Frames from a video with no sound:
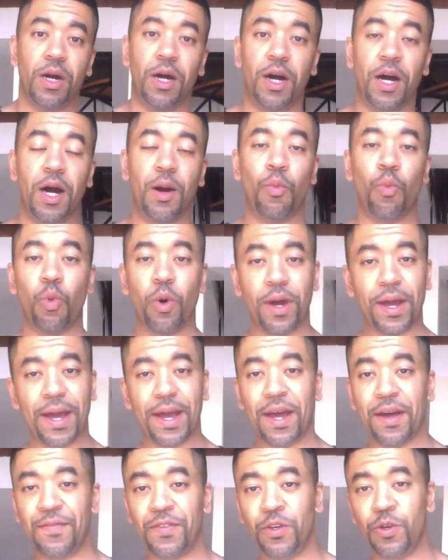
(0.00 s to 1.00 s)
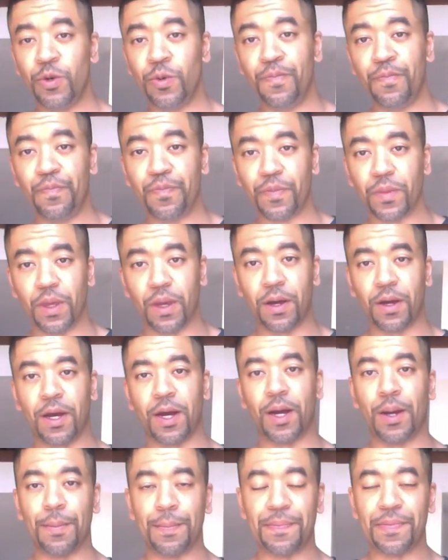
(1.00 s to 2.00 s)
um, what have you,
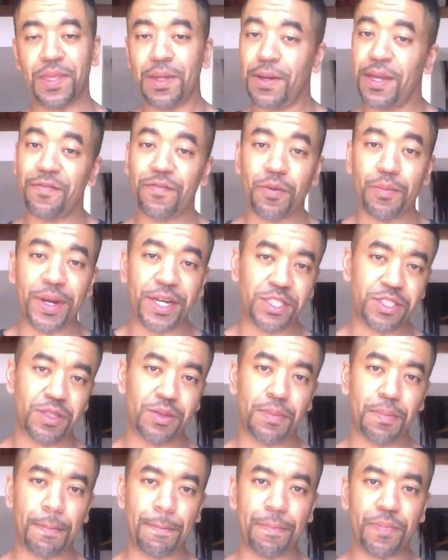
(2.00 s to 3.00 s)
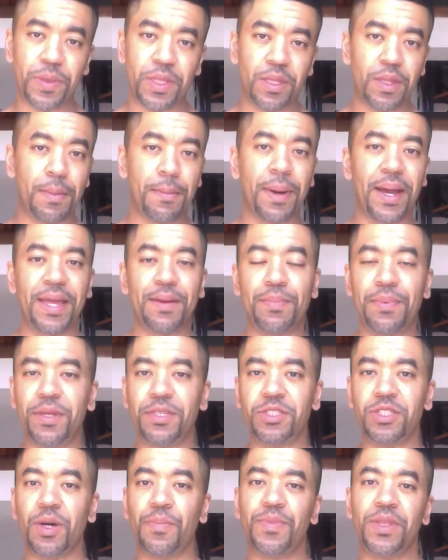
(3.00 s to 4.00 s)
uh, the information, there might
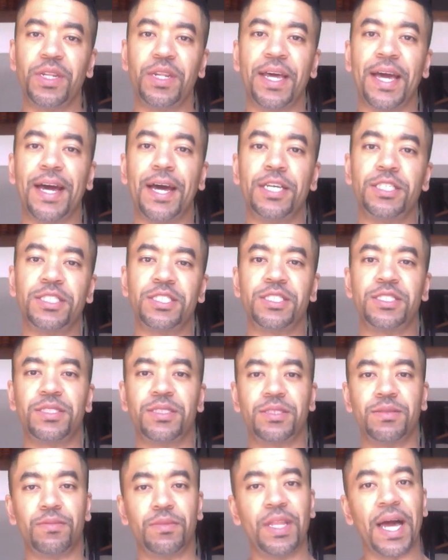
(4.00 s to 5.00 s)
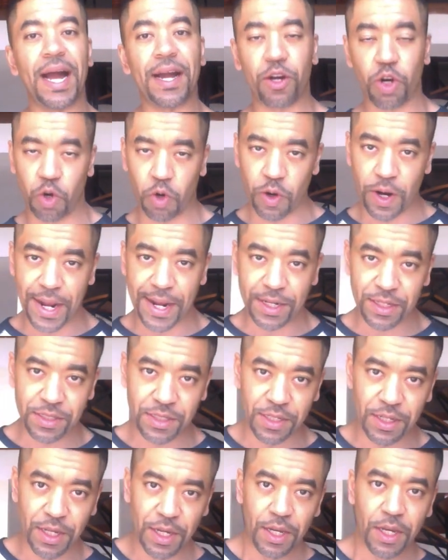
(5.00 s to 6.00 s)
be something that's not
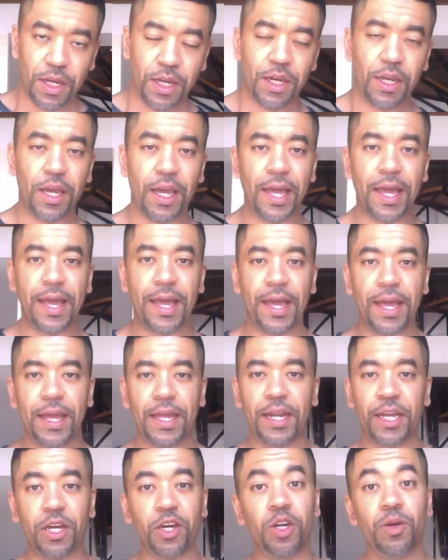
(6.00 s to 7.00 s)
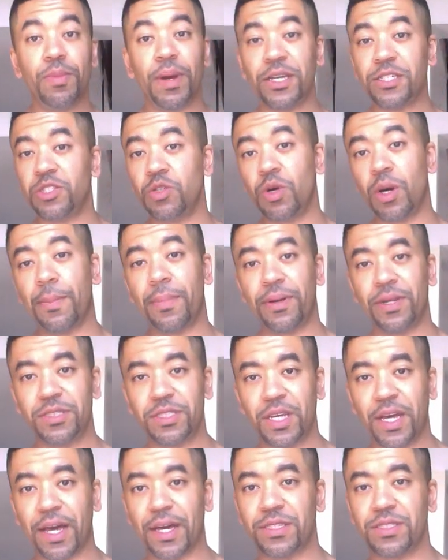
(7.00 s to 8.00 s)
correct and it could mess you up on a
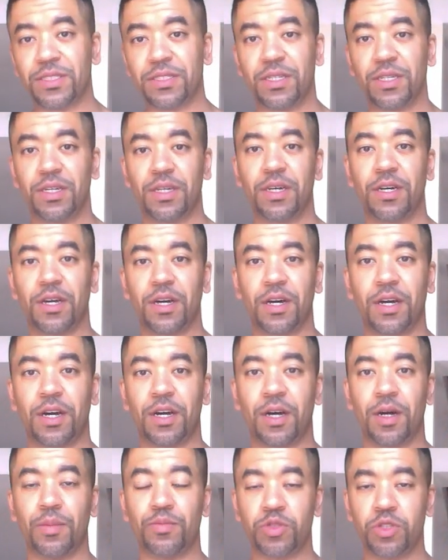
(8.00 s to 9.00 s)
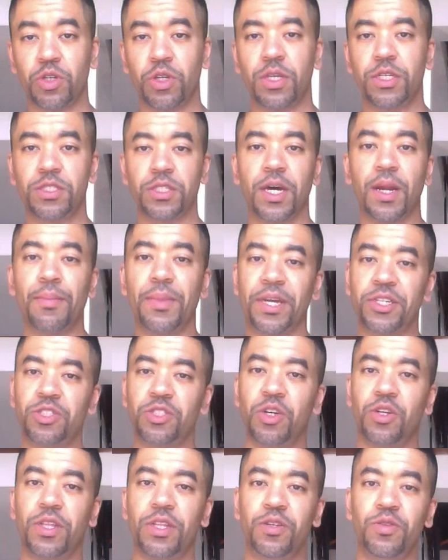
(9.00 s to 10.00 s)
test, uh, so you just gotta make
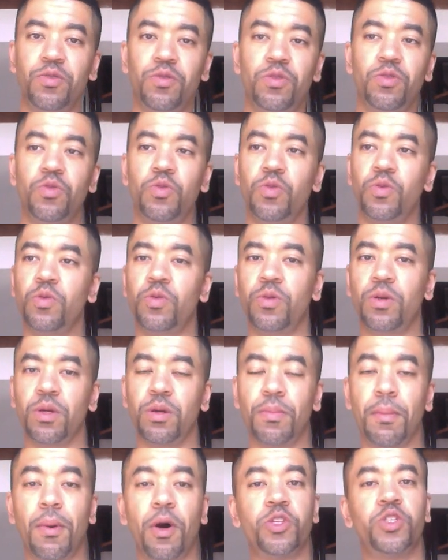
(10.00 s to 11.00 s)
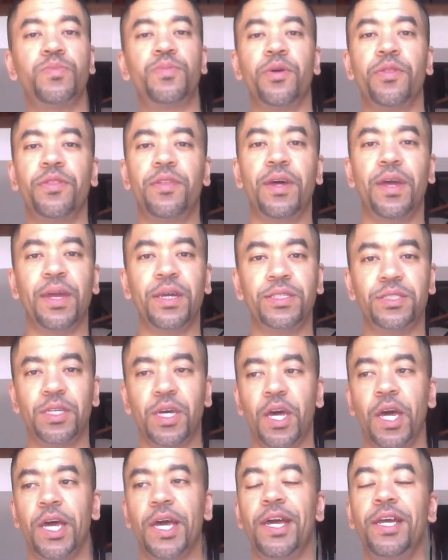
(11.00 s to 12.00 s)
sure that you do multiple things
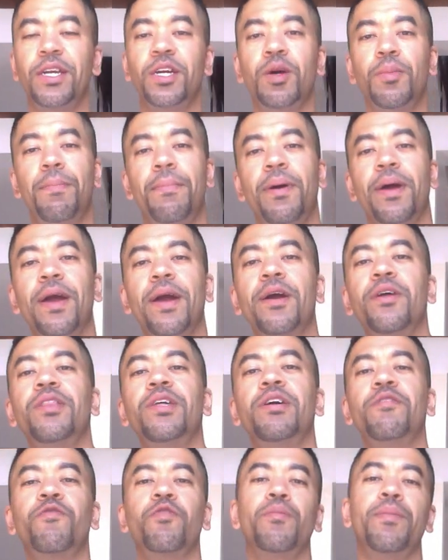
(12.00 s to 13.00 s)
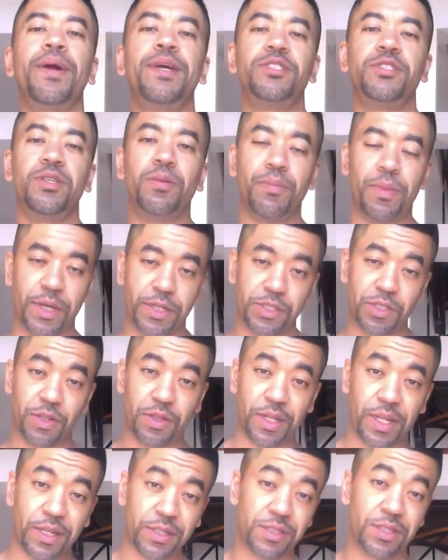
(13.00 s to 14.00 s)
and compare the information and make sure
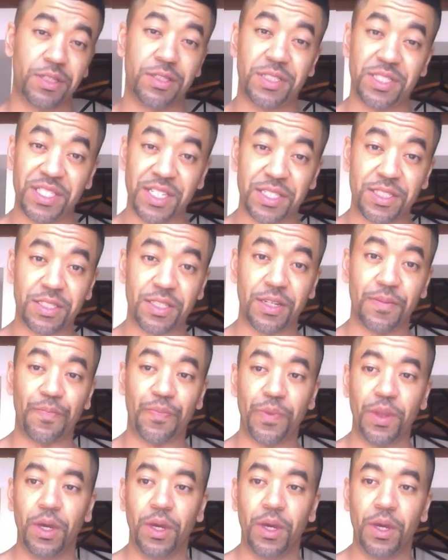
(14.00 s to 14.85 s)
that it's consistent.